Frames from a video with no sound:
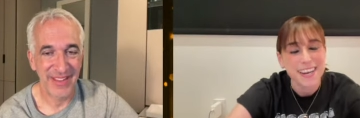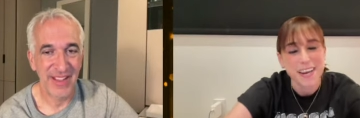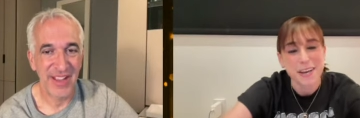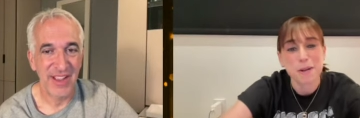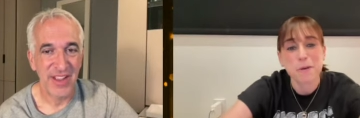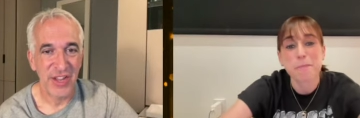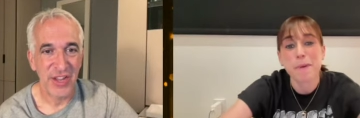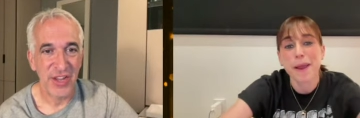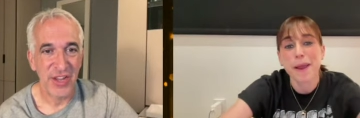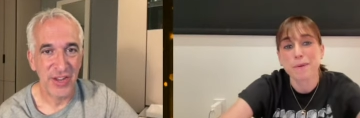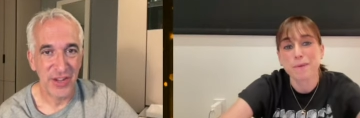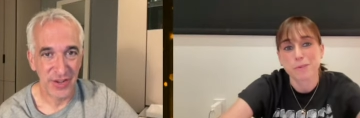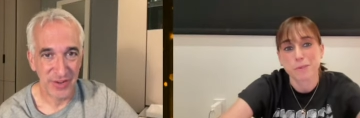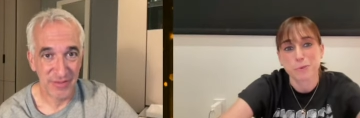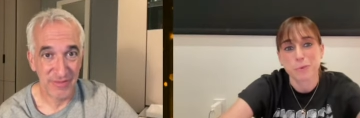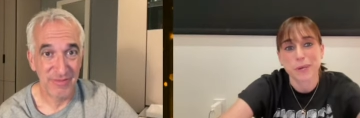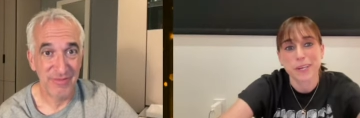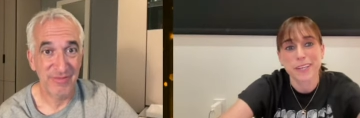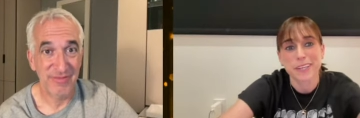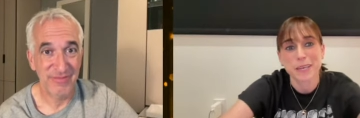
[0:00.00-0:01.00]
Speaker 1: I know Mike
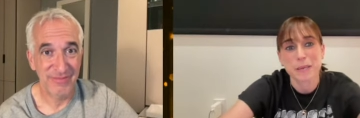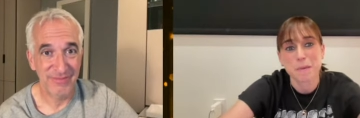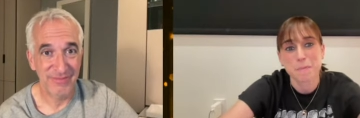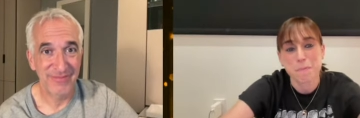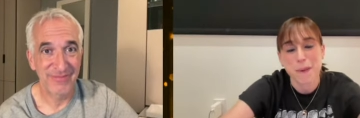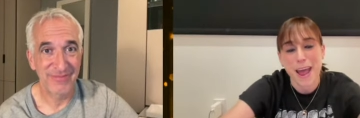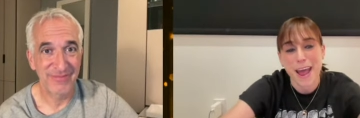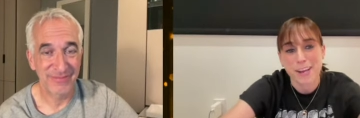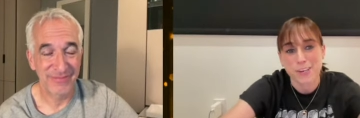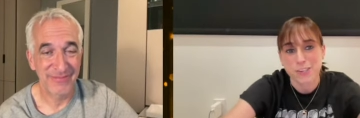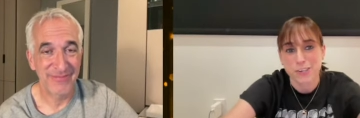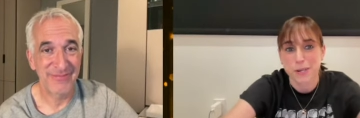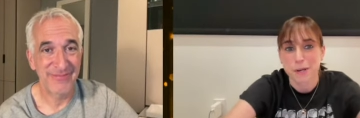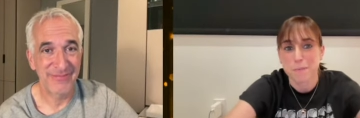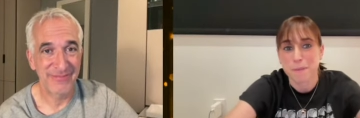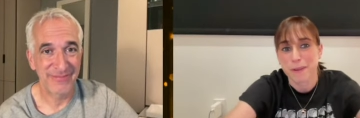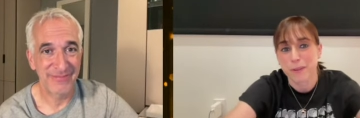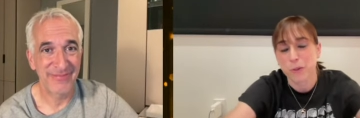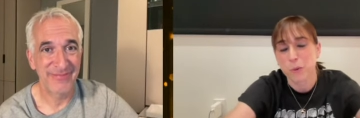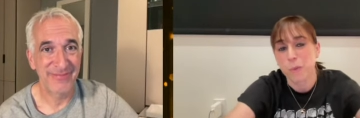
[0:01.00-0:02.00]
was really
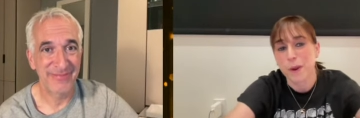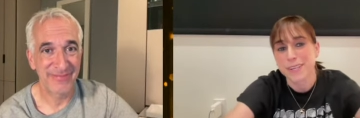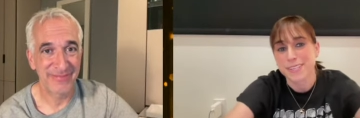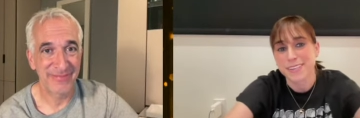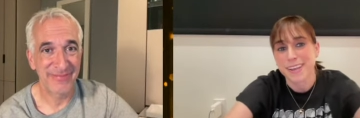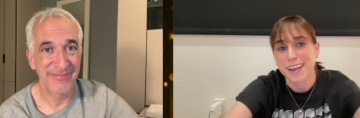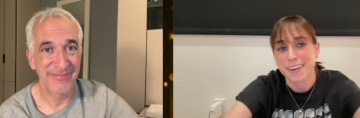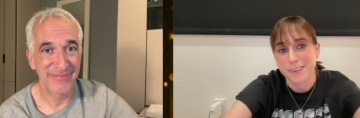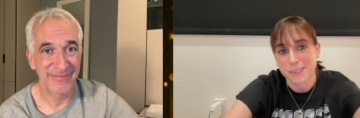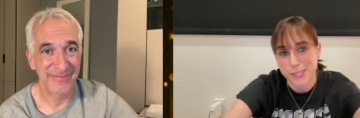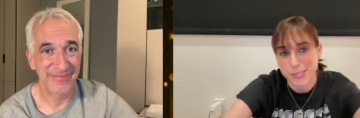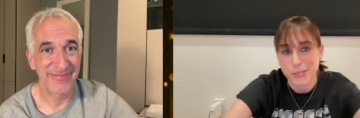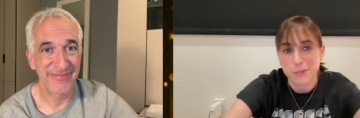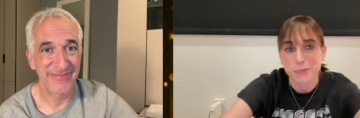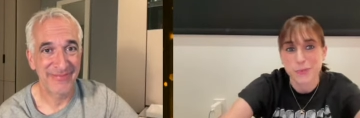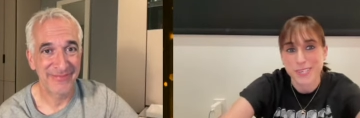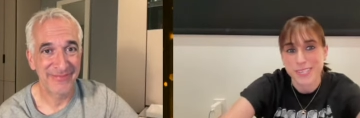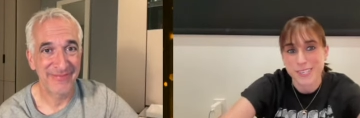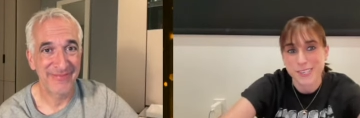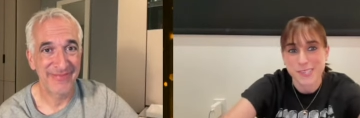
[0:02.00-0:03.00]
passionate about the Wes
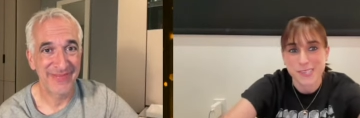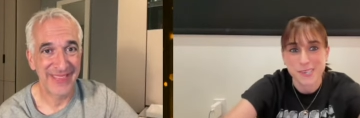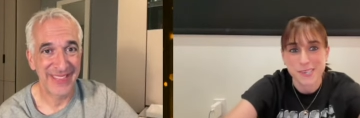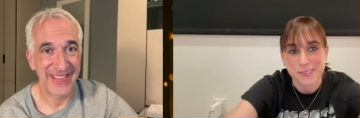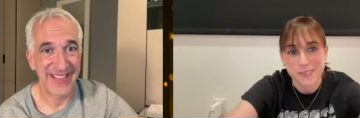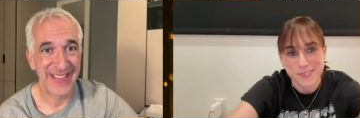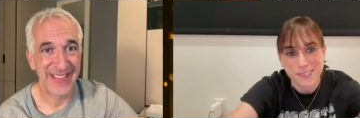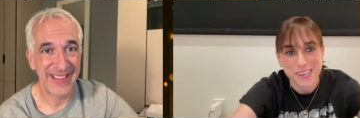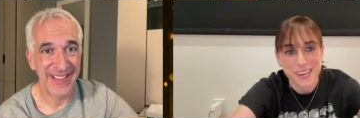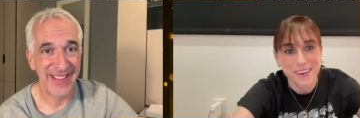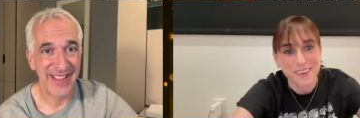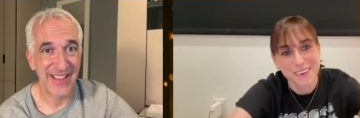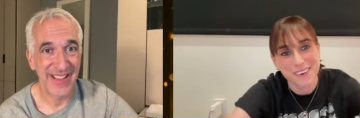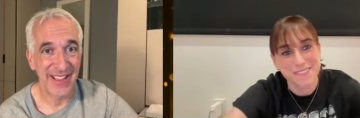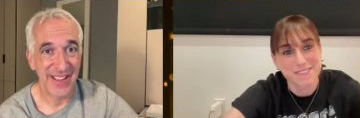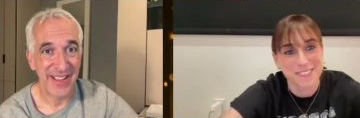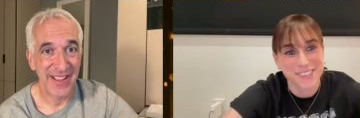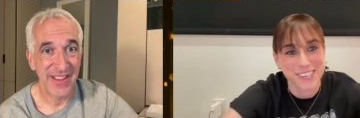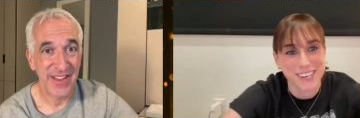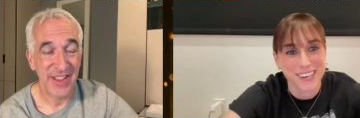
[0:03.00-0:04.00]
Anderson win too, so
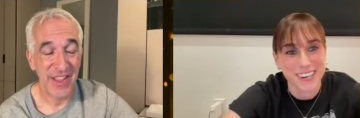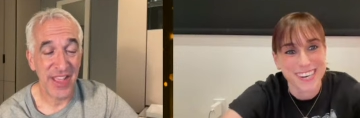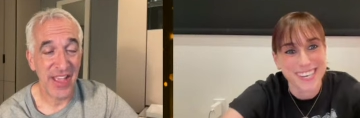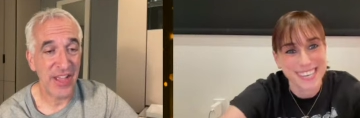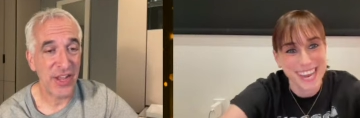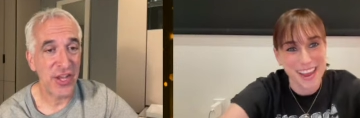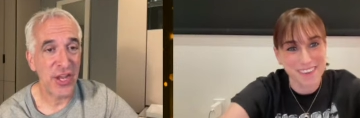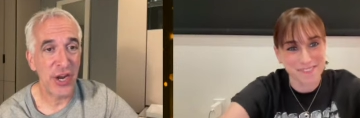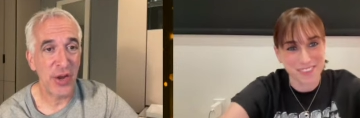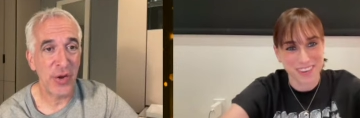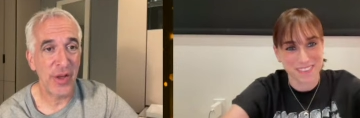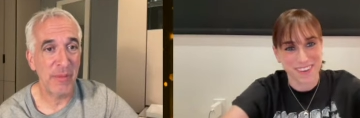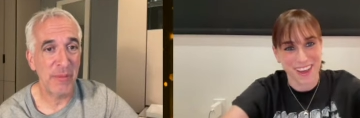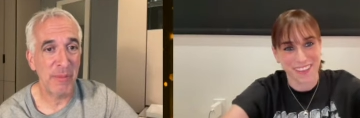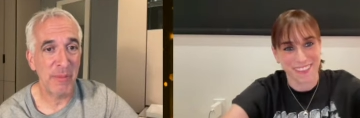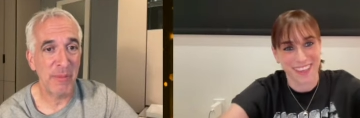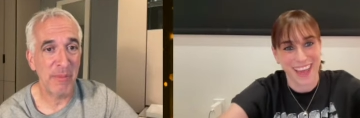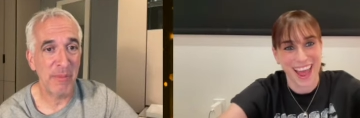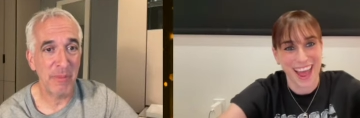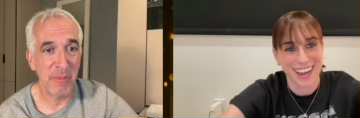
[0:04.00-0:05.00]
I'm sure he's happy
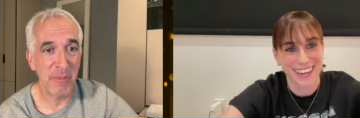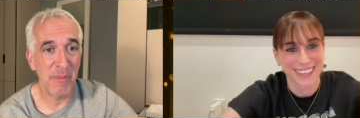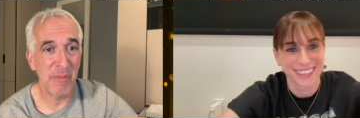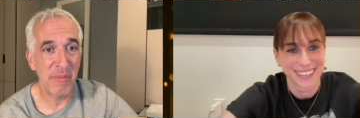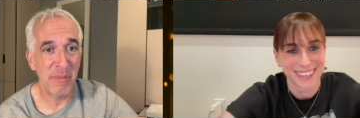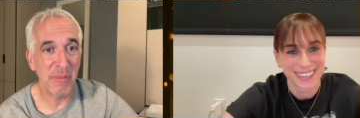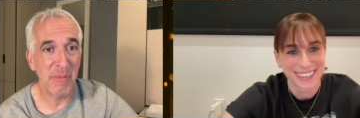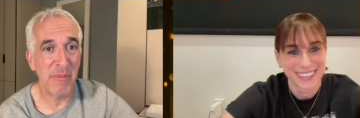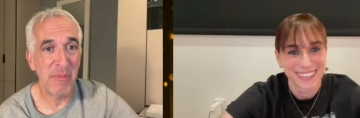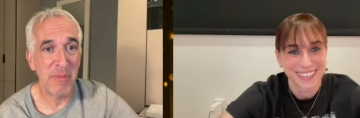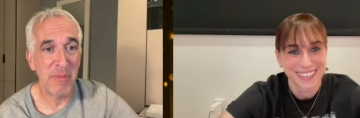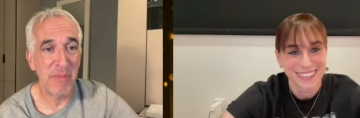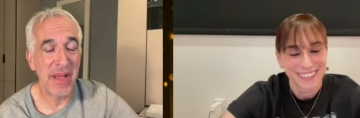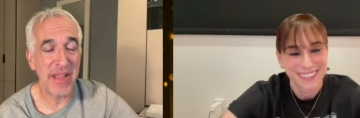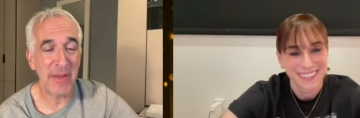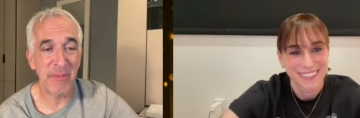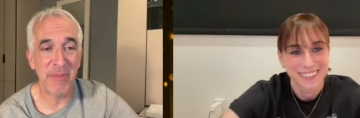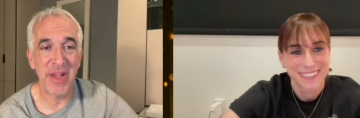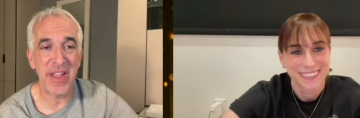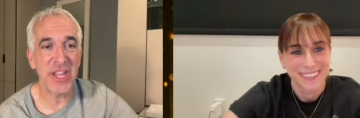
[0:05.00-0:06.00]
about
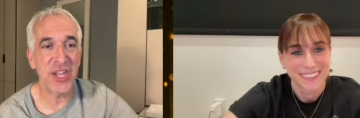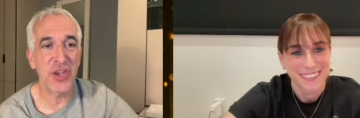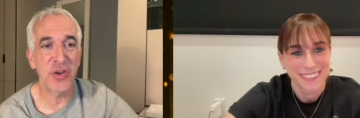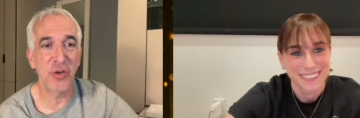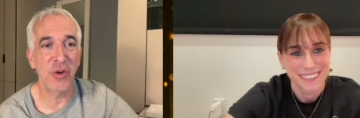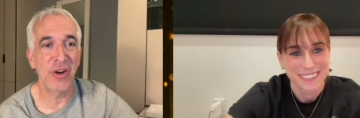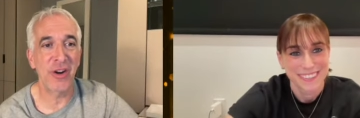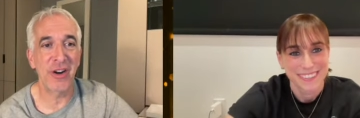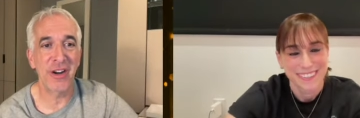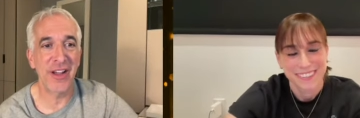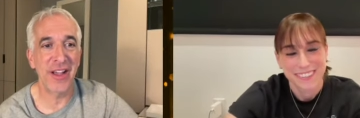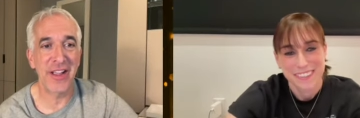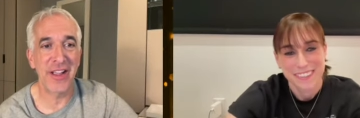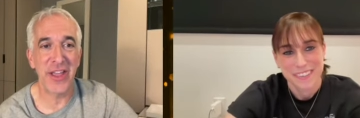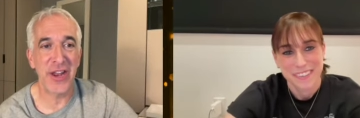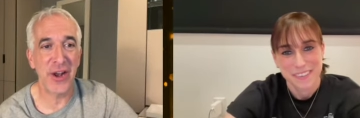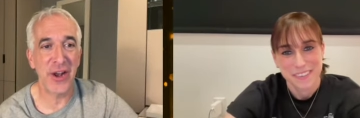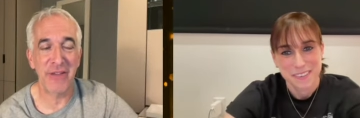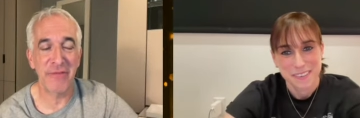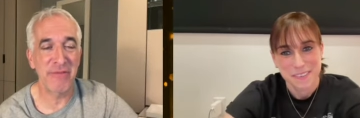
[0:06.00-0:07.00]
that.
Speaker 2: Mike, you are,
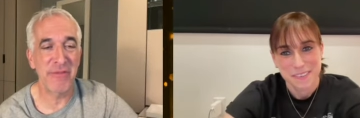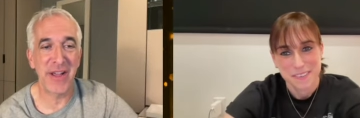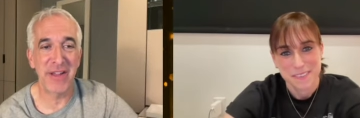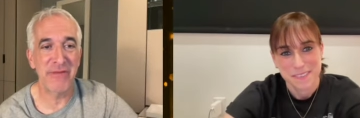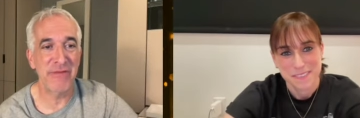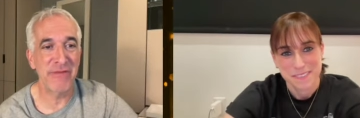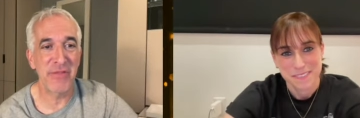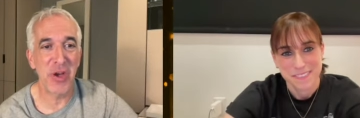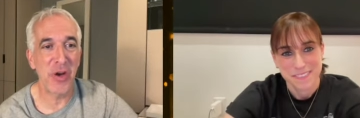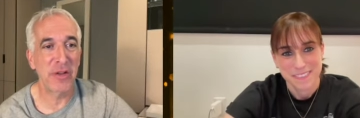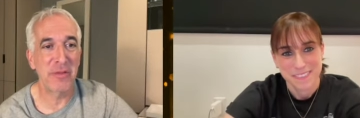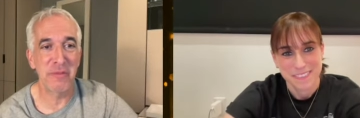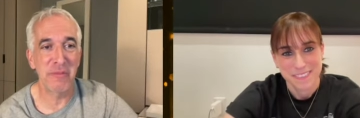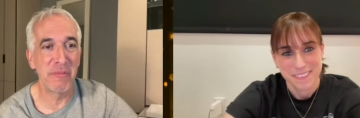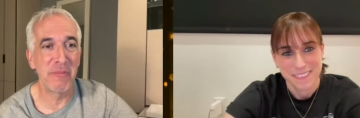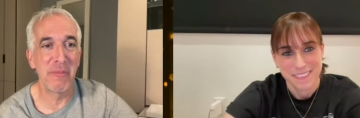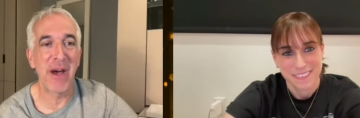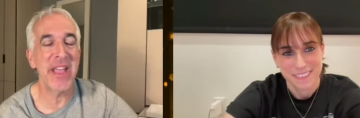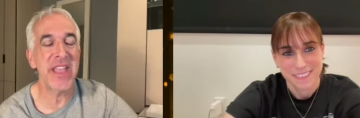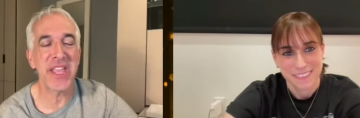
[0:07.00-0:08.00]
you know, I've
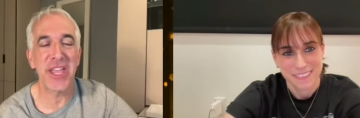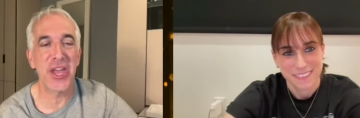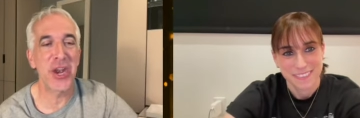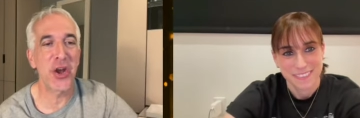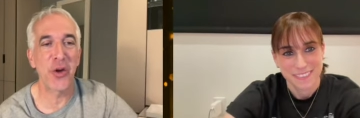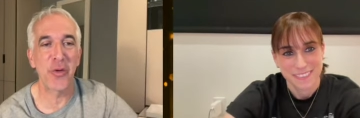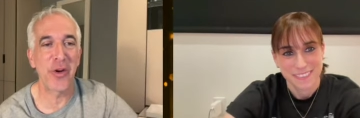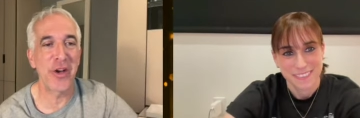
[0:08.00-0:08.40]
known Mike, you know,